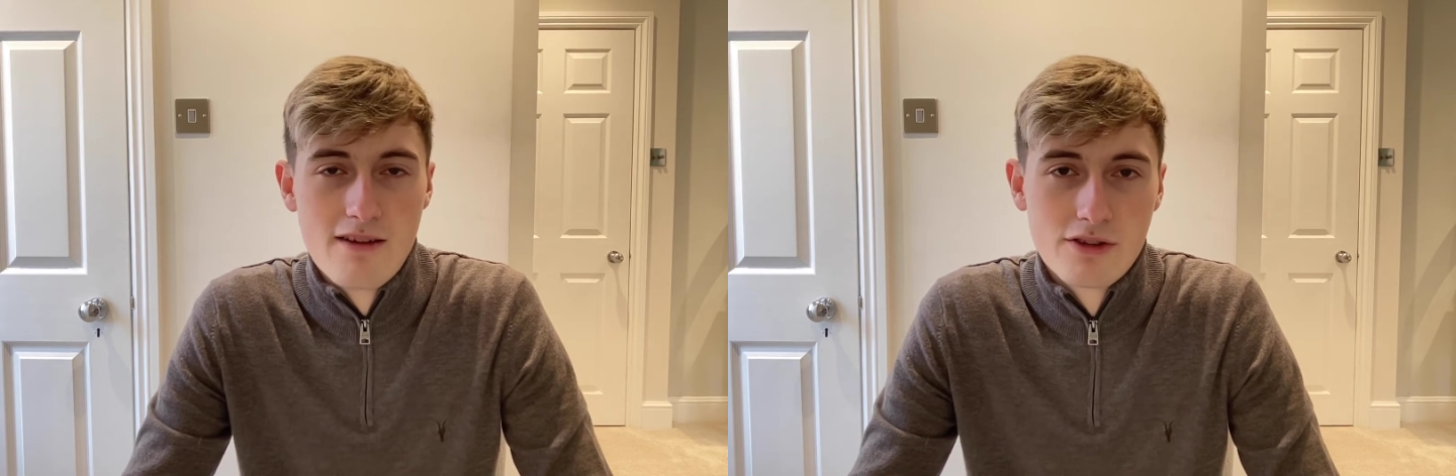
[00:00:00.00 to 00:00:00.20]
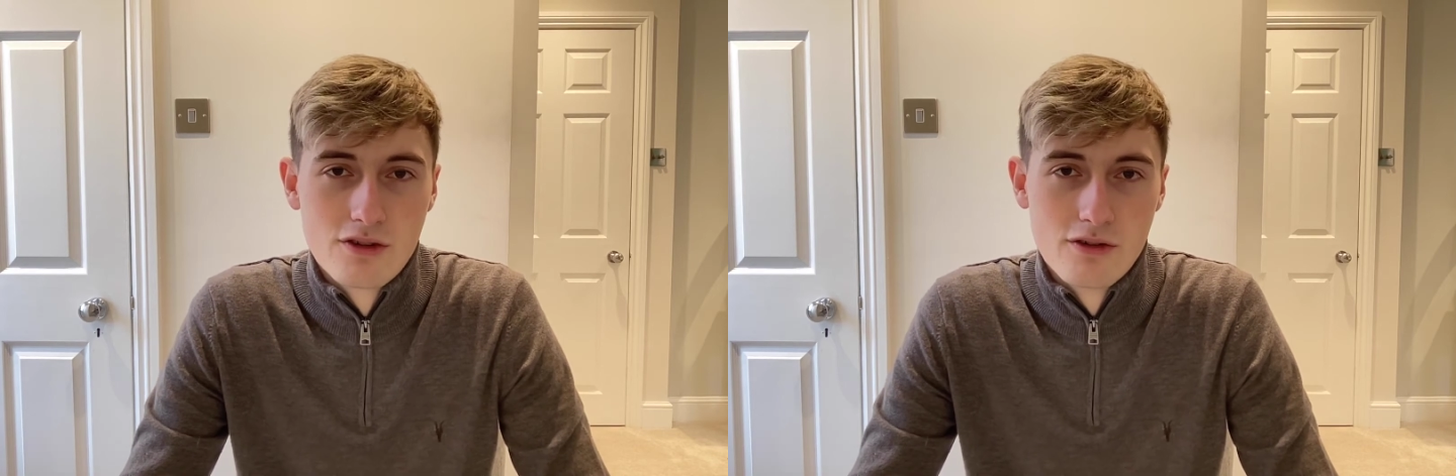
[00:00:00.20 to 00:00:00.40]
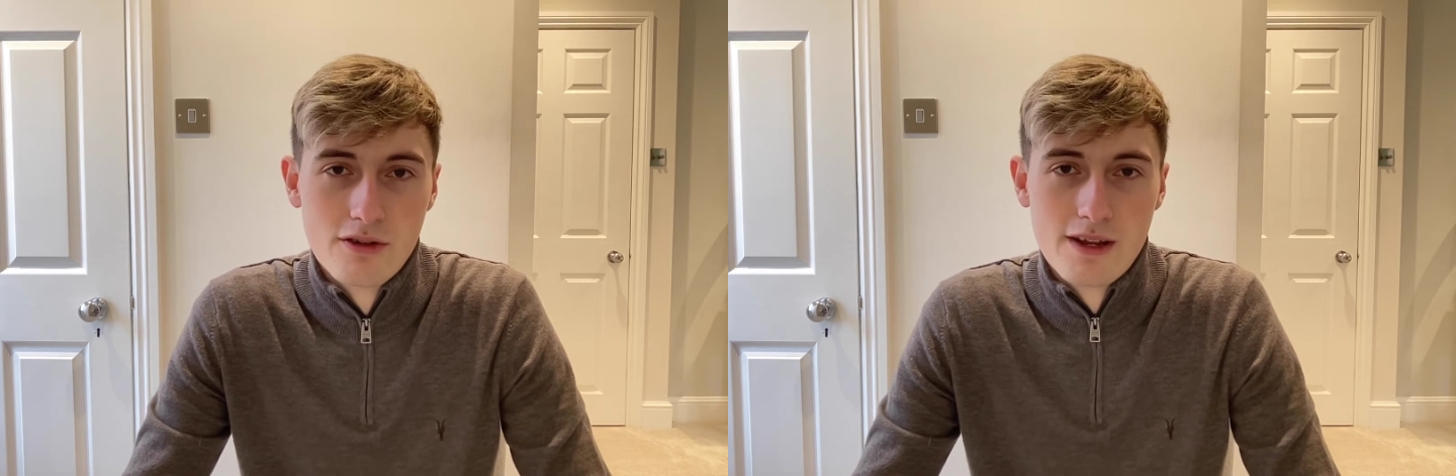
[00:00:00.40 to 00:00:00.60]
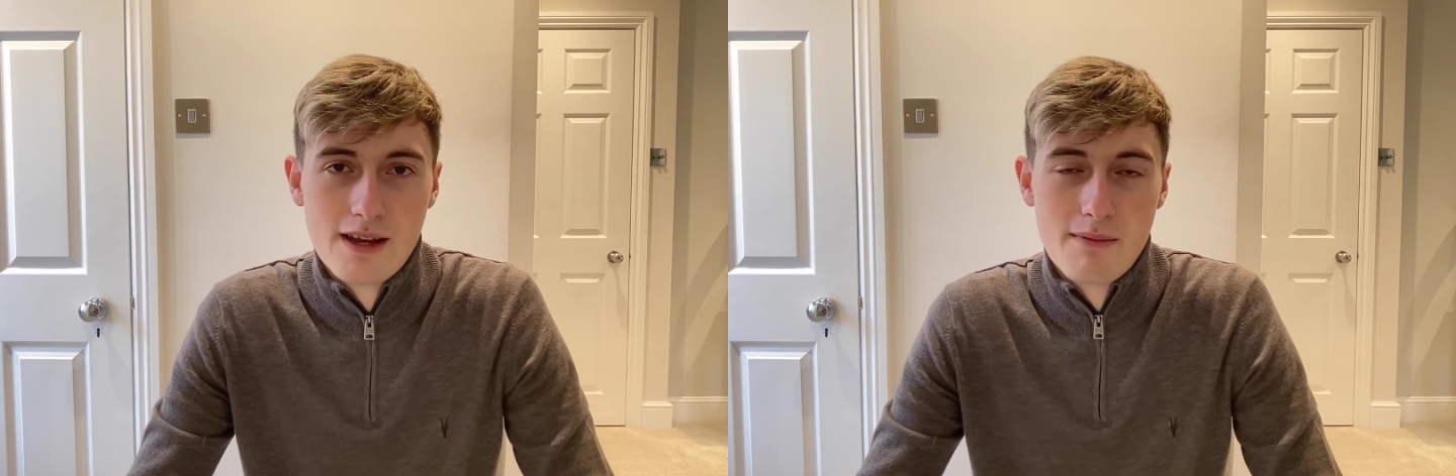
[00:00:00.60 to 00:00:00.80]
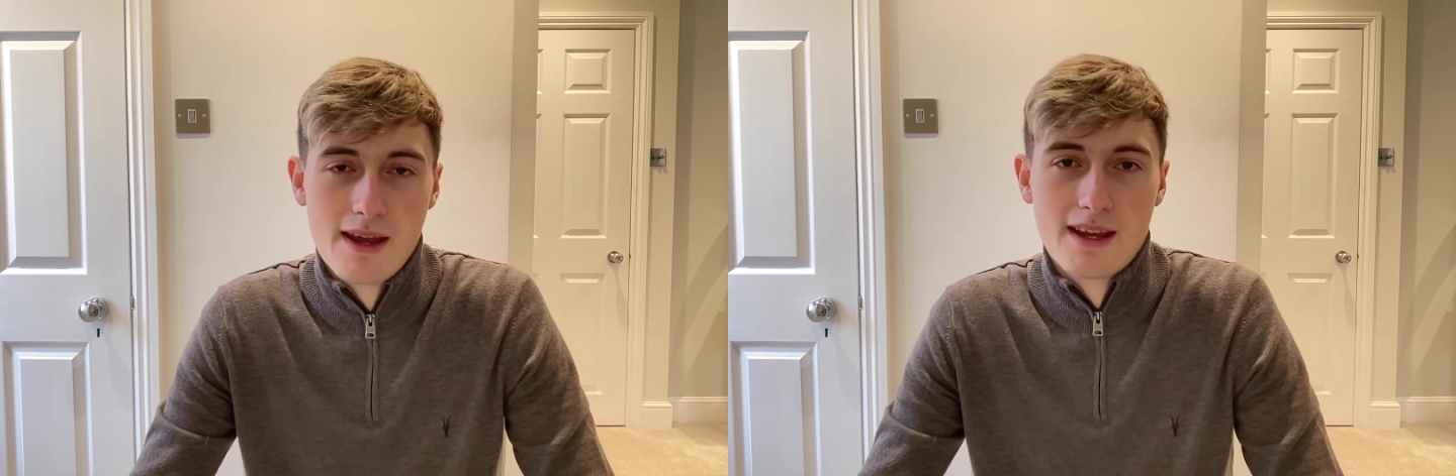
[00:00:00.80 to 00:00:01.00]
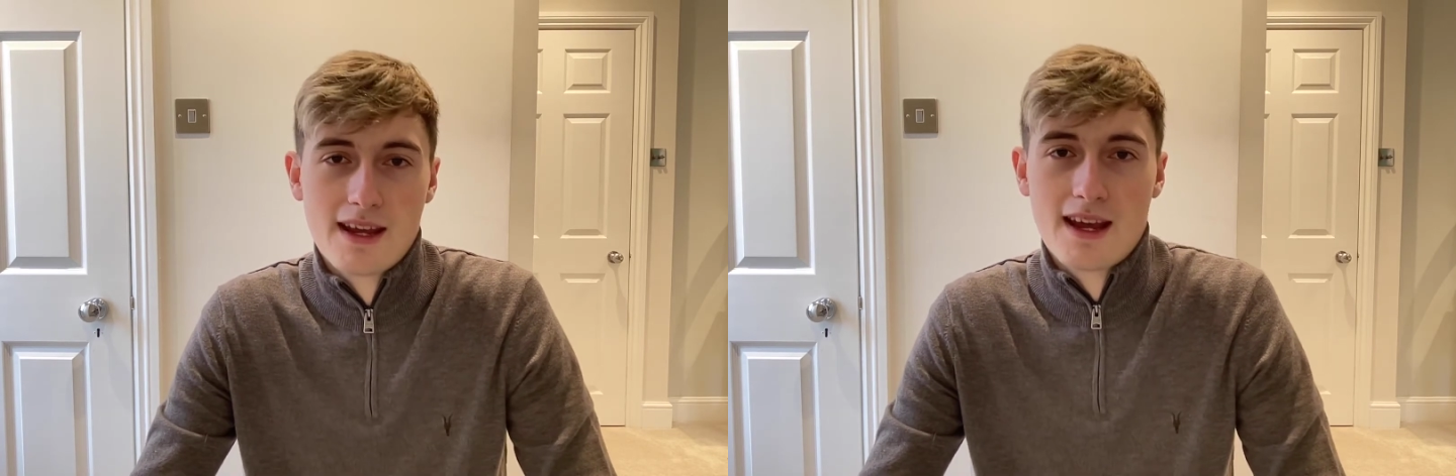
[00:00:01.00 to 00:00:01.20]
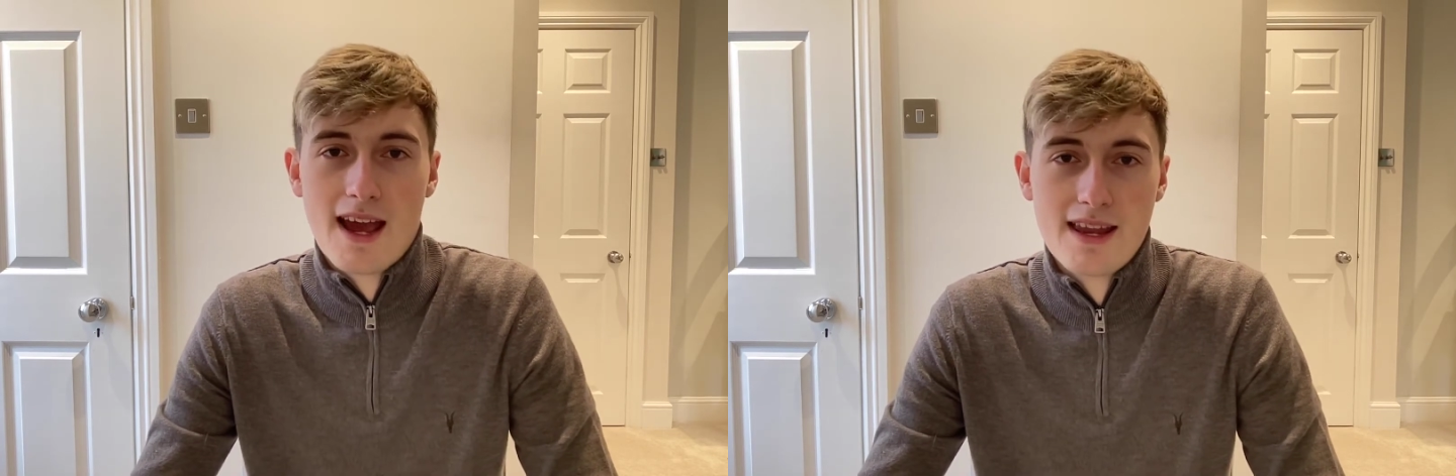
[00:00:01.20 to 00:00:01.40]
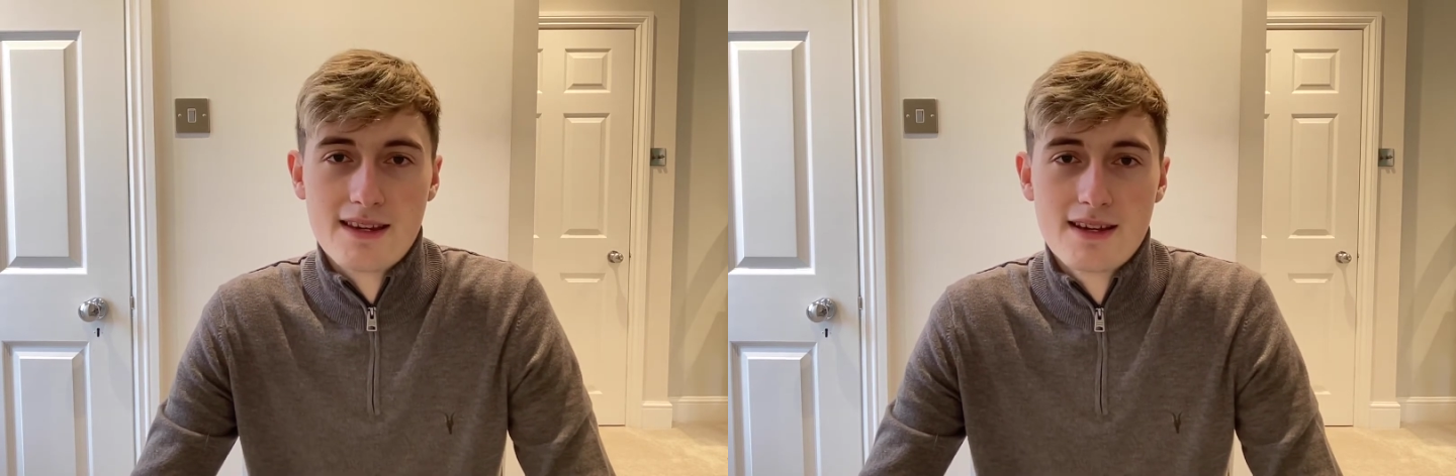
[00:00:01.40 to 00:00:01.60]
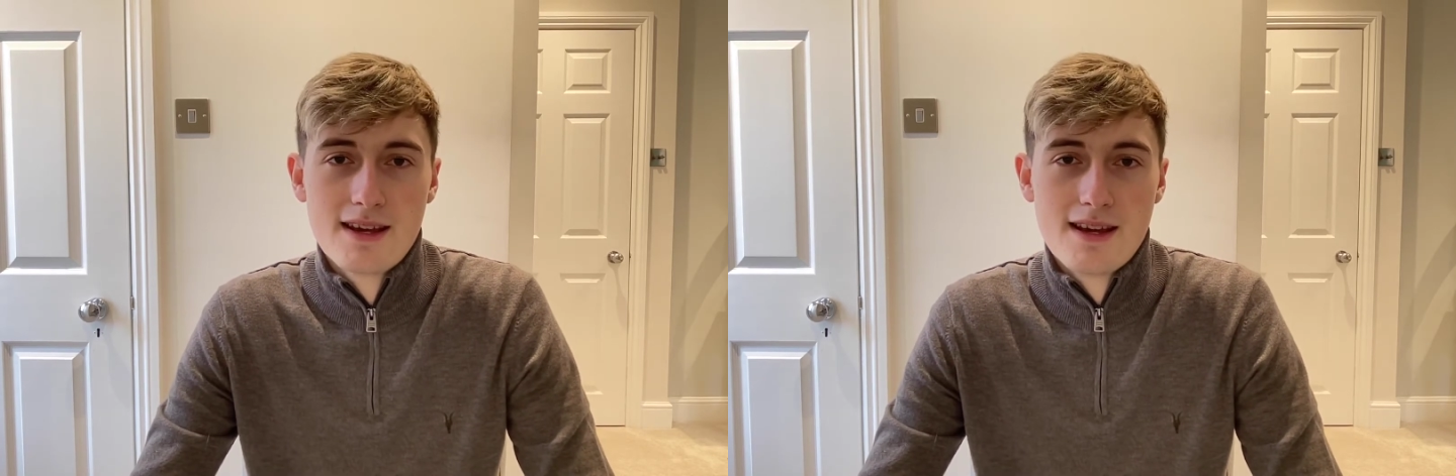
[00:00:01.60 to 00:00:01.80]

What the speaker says: Altior in the making, and